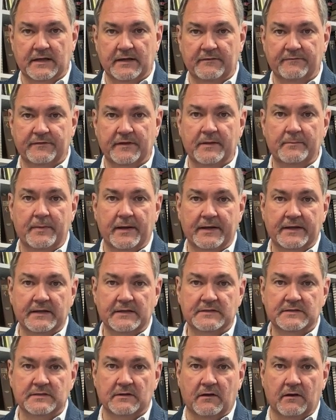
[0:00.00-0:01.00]
Flood
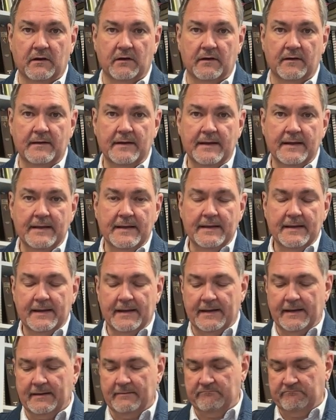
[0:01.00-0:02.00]
buckets are
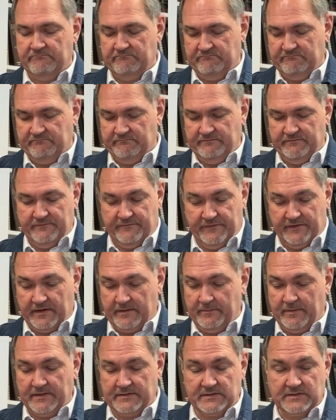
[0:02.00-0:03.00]
very
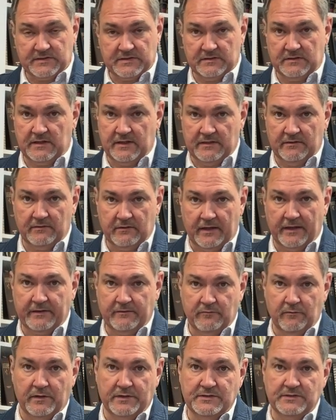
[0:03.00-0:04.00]
much like
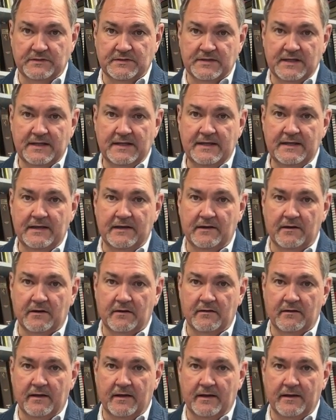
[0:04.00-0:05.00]
what you see
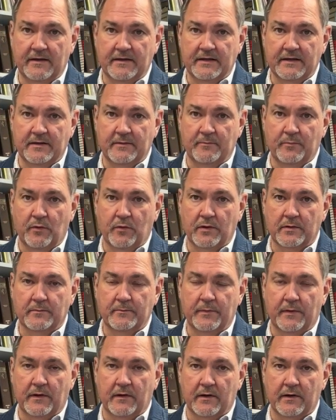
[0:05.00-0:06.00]
here, an important
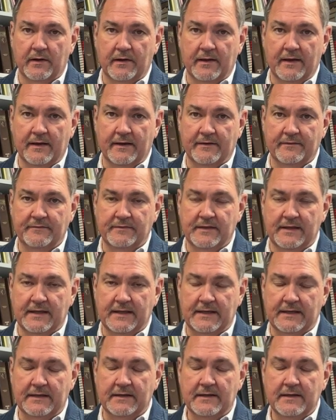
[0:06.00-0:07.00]
part of
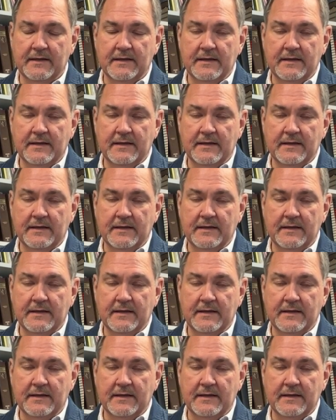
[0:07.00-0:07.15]
the